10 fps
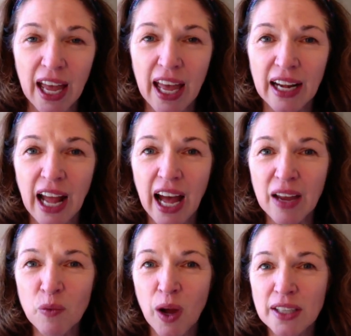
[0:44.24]
And
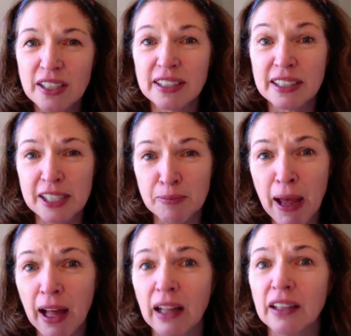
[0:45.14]
I want to
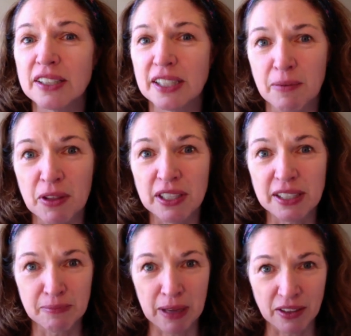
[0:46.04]
dispel some of
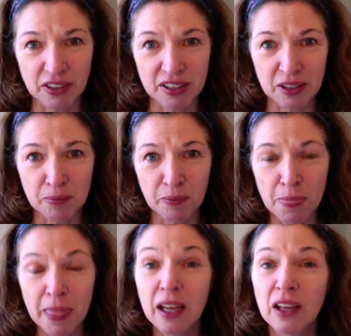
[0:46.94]
these myths.
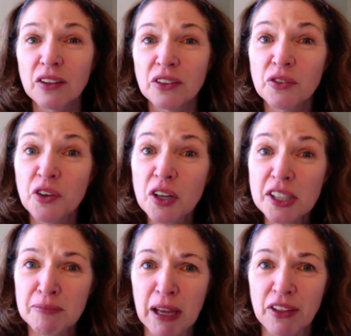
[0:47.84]
The
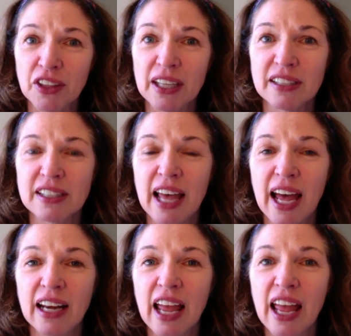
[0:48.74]
first myth is
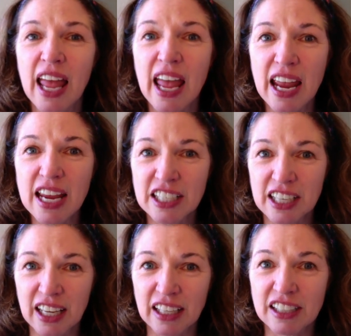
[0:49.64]
that
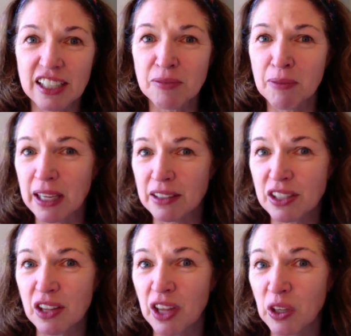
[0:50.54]
aging just
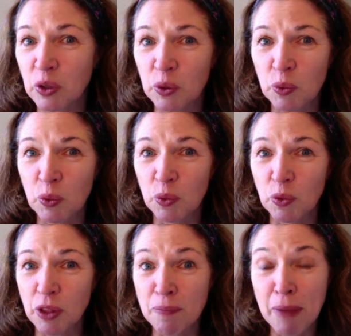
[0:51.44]
means
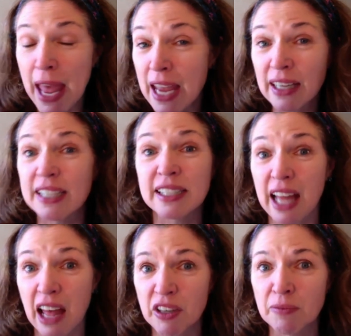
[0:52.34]
that pain is
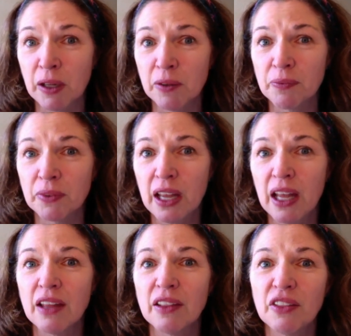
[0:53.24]
inevitable,
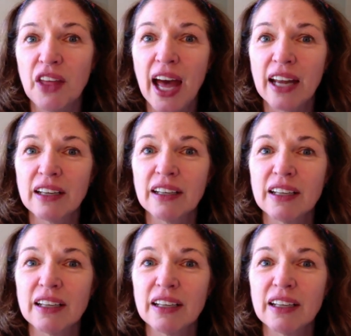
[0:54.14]
that